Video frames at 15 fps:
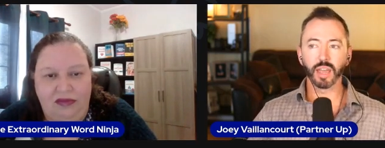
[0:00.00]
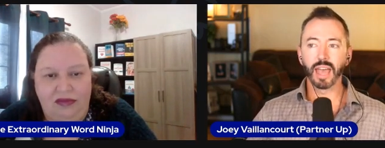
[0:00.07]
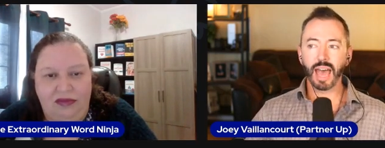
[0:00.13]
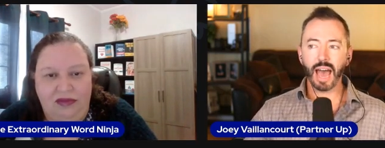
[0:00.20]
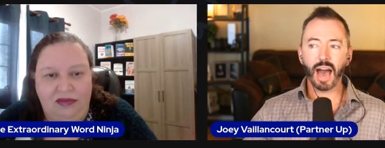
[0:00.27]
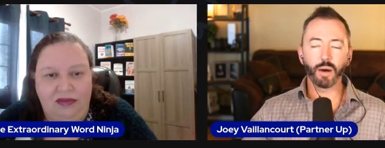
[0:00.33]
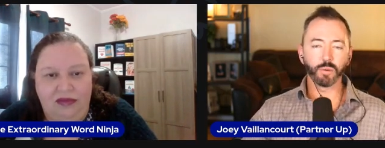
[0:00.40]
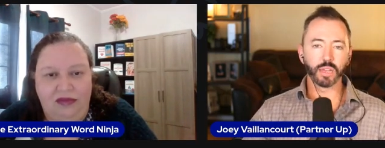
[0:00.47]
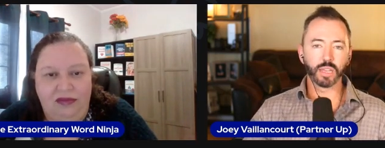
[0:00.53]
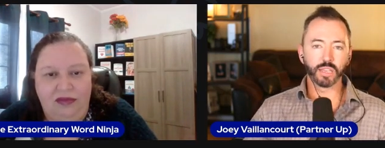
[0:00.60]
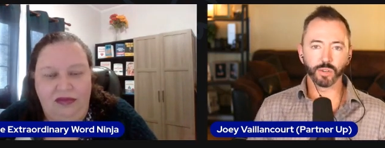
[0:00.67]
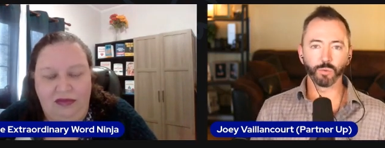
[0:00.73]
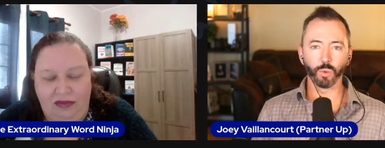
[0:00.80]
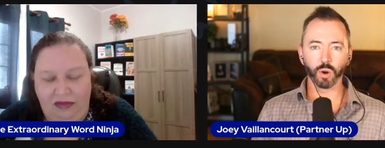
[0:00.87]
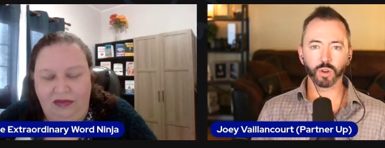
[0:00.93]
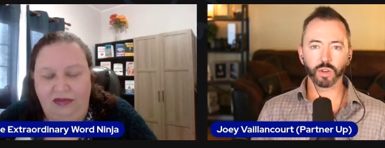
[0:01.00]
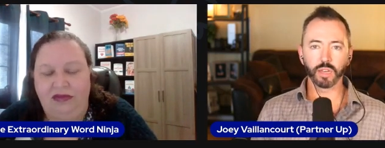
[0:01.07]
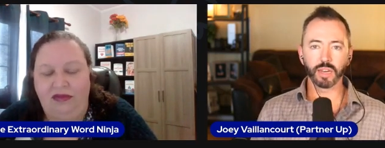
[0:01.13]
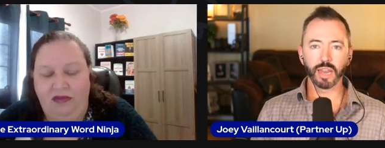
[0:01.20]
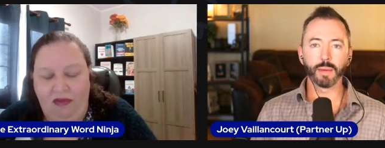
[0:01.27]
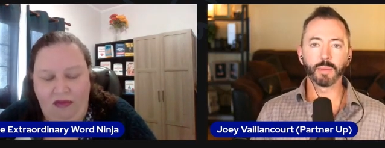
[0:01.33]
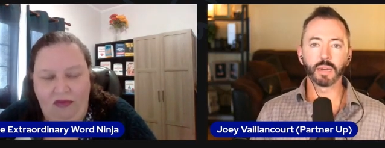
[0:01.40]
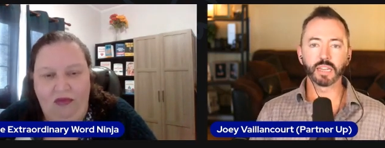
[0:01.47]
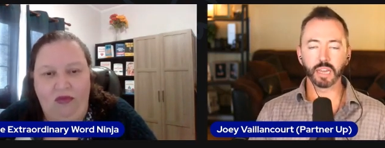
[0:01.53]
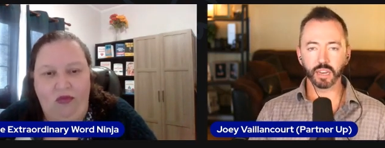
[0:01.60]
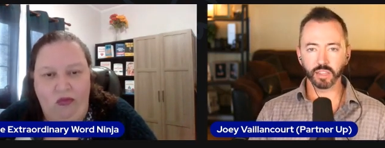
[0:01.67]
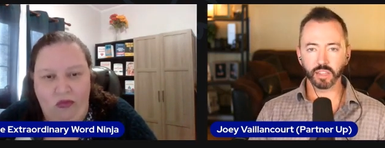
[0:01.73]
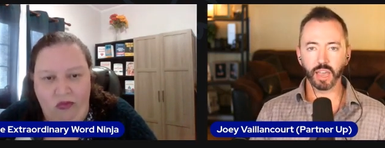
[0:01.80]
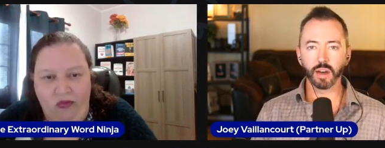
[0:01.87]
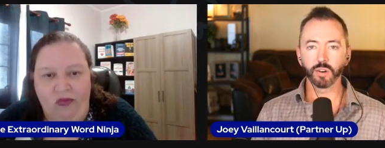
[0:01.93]
Speaker 1: how is it working am i getting
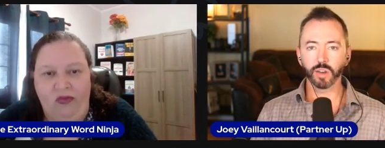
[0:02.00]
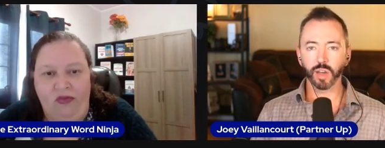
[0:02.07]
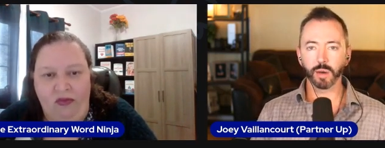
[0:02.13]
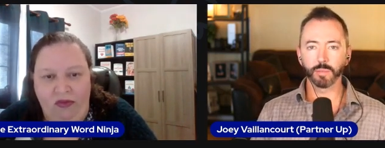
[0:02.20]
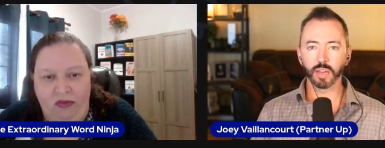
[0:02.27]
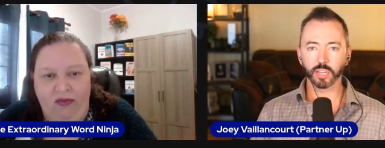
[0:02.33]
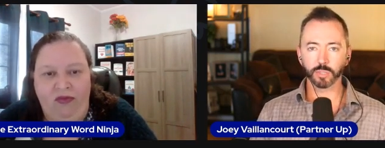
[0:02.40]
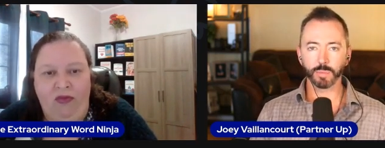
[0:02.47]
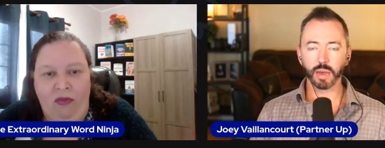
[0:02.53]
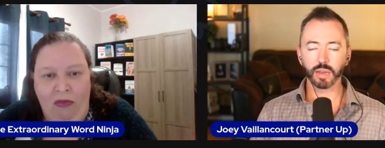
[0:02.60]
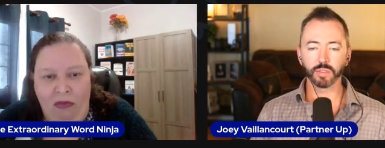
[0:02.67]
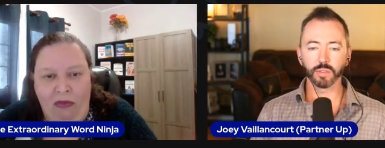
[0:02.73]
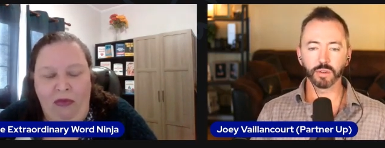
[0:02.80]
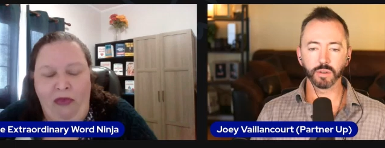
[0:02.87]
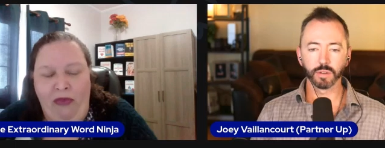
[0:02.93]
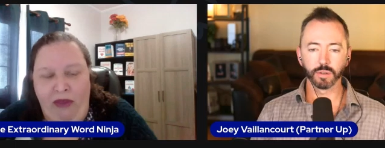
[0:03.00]
the outcome i expected